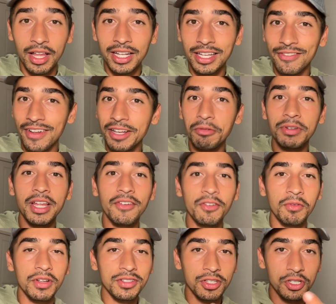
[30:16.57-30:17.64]
And if anyone ever
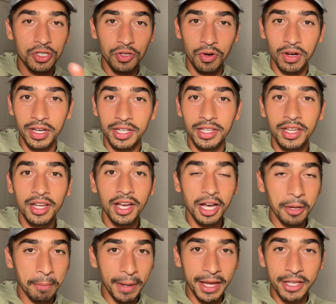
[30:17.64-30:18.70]
wants to join
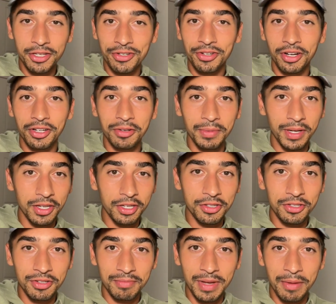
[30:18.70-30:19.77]
a Patreon or be a
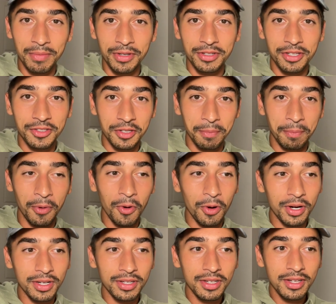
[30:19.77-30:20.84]
YouTube member to
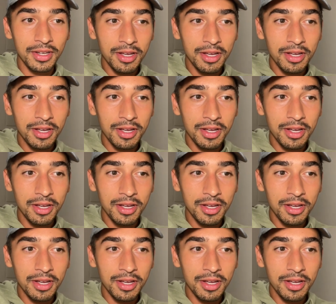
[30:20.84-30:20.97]
support